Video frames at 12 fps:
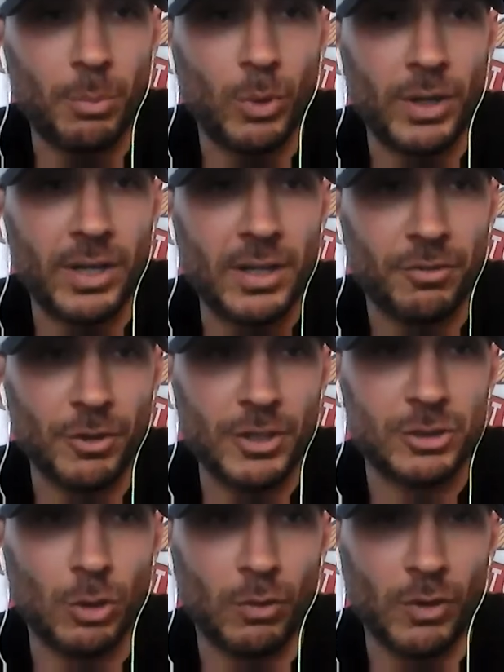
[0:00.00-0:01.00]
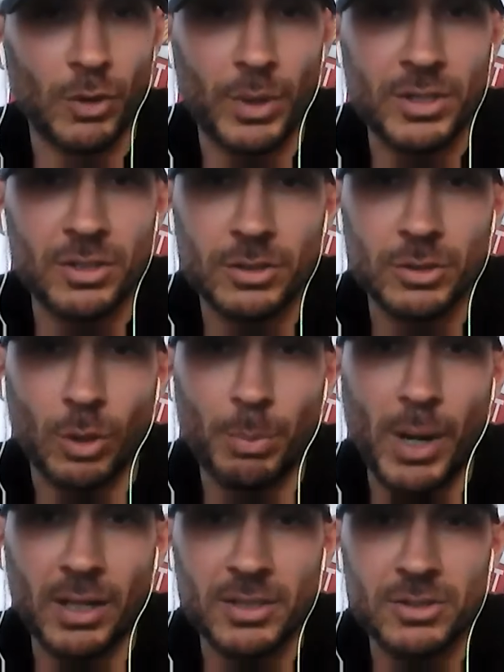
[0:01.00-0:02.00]
up when it freezes over in the winter, so our
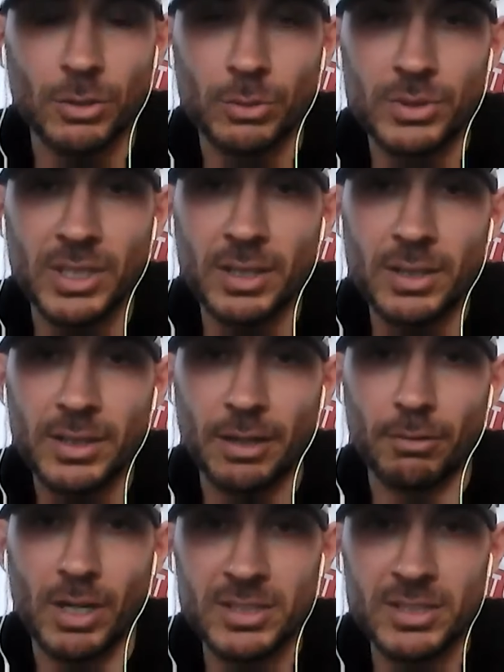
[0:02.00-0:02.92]
pilots don't get